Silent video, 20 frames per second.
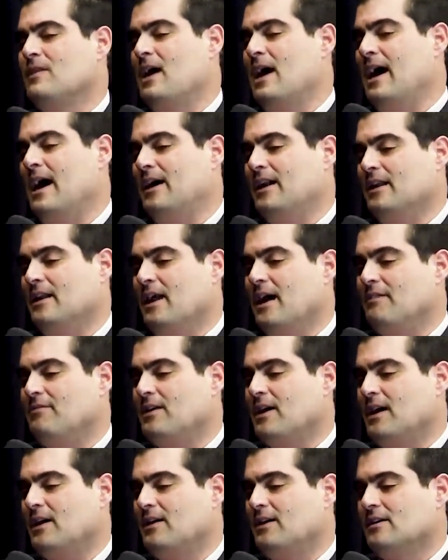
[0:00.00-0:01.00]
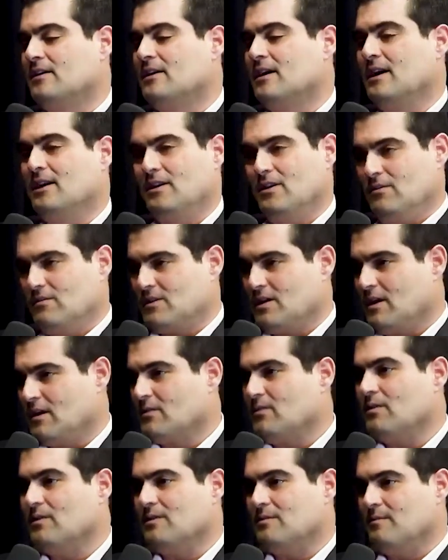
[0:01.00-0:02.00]
How did life get here? And you've
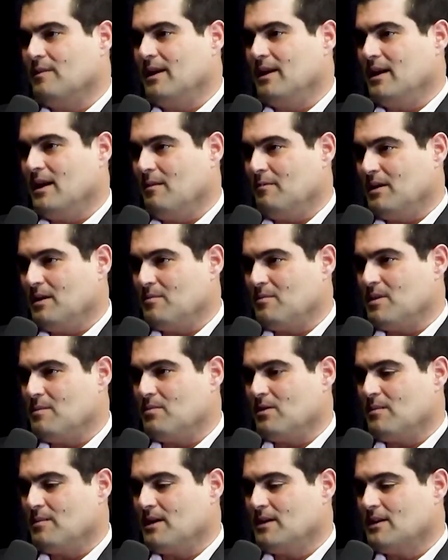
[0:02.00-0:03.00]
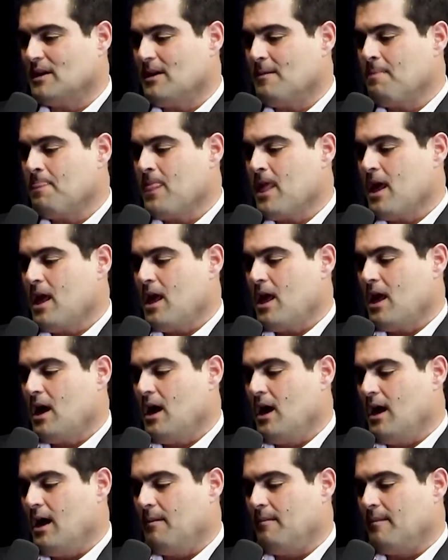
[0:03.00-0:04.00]
talked with many eminent people about that.
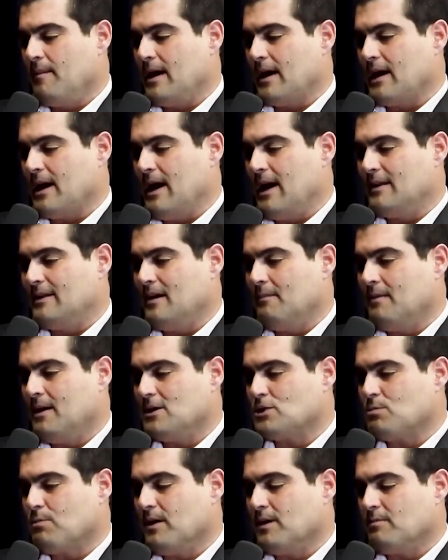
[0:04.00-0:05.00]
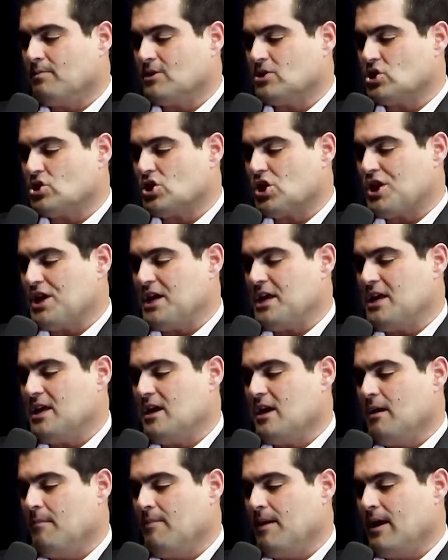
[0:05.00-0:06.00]
Um, I'm not going to add that much, but but just
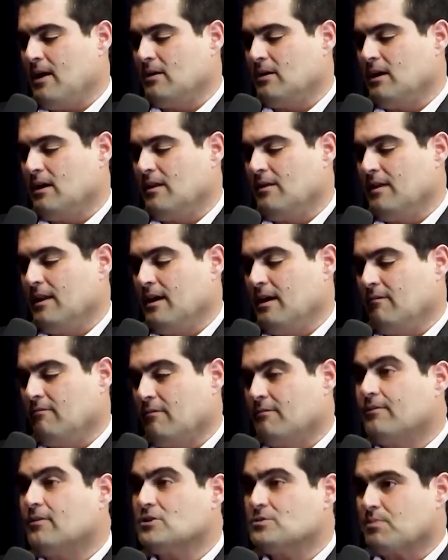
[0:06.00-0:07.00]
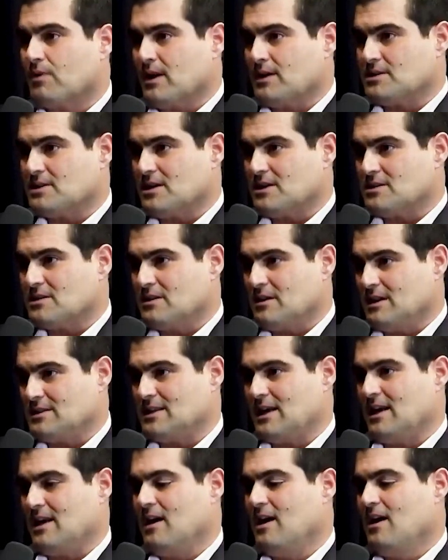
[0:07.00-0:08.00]
thinking about the reverse process. Let's
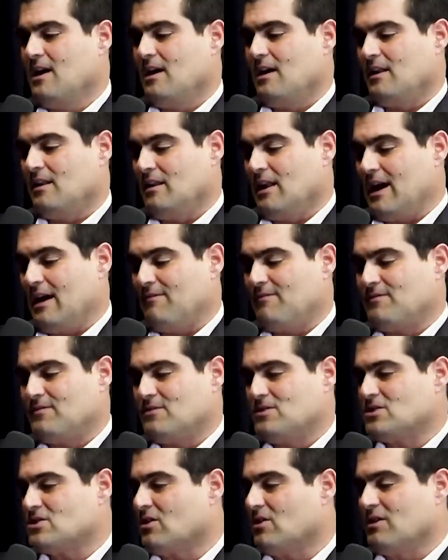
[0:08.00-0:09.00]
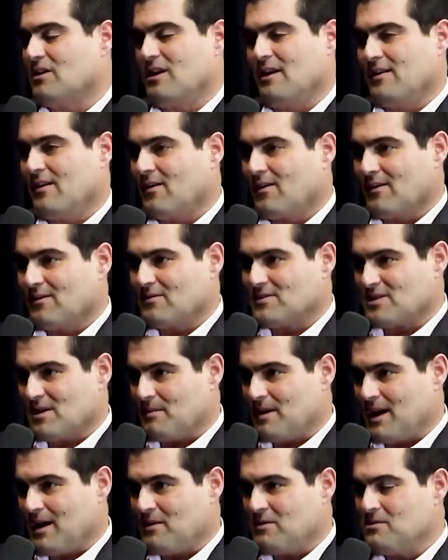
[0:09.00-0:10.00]
say life started on the Earth
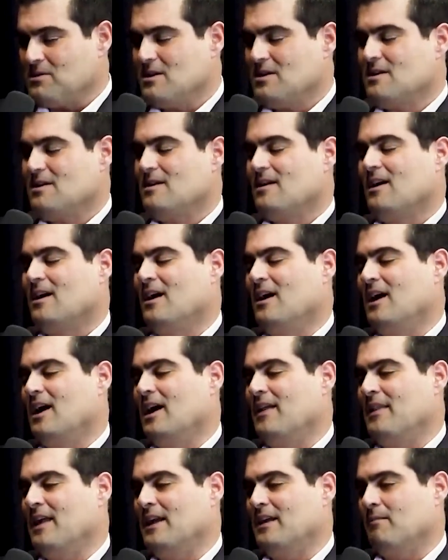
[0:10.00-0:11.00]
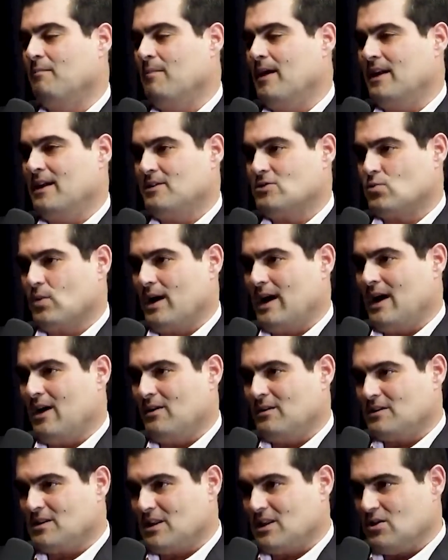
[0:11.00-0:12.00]
somehow uh, and then made its way
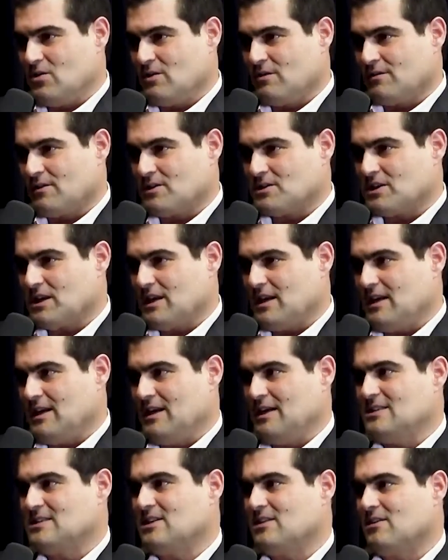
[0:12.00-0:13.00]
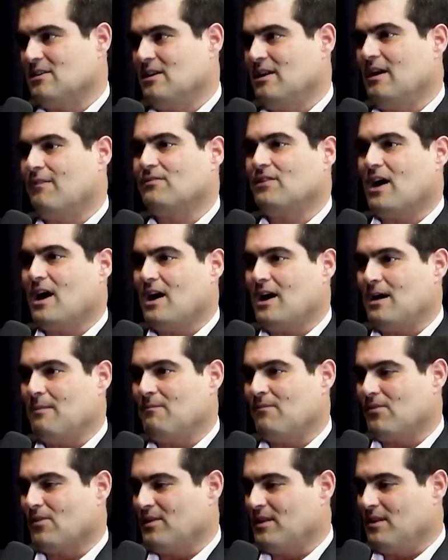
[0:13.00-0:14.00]
out into the universe. Is there enough
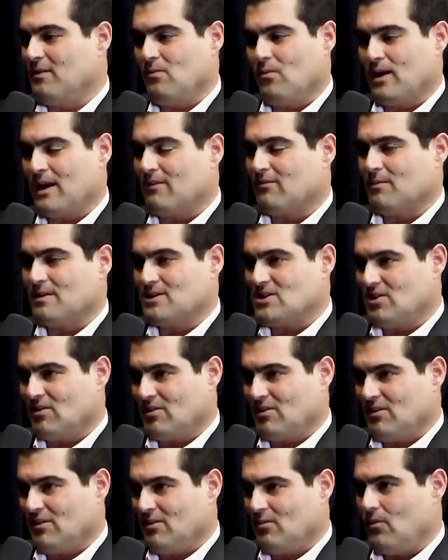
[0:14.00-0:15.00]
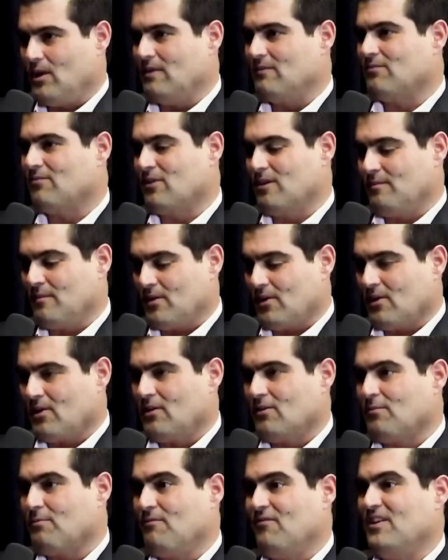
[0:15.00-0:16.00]
time for the whatever material went from
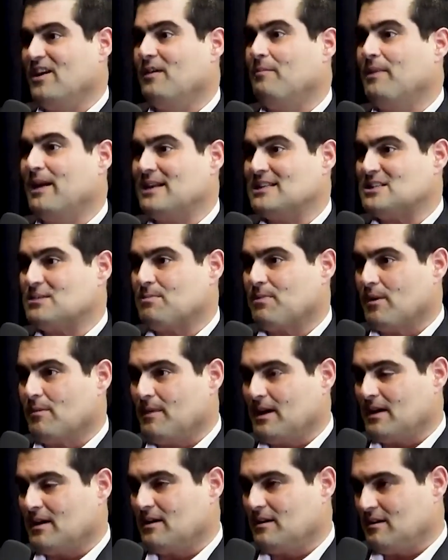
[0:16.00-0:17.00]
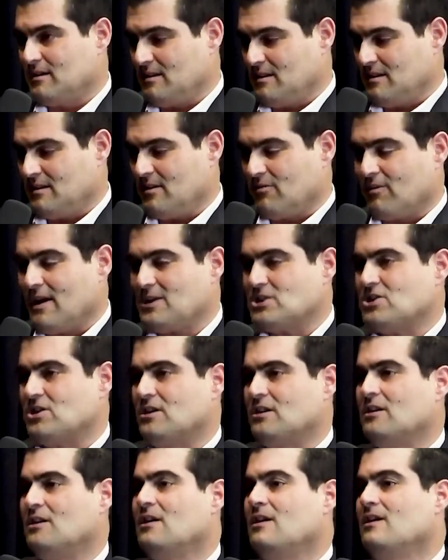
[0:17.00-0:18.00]
Earth via panspermic
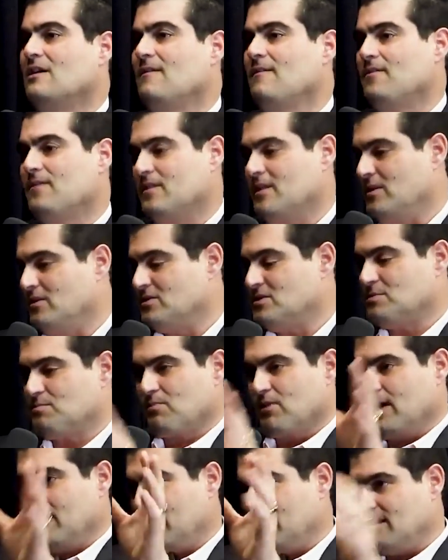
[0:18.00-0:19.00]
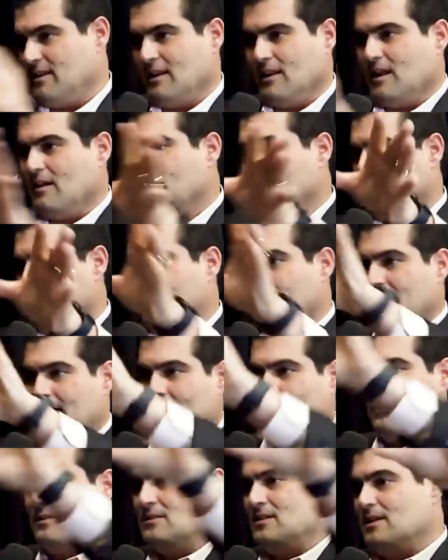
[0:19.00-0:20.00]
direction, you know, spraying the love gun
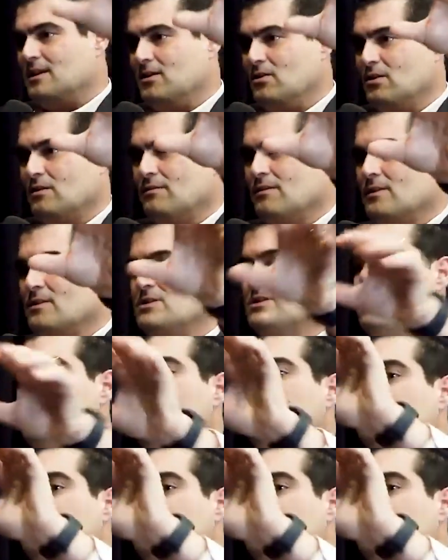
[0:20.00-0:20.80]
out into the universe?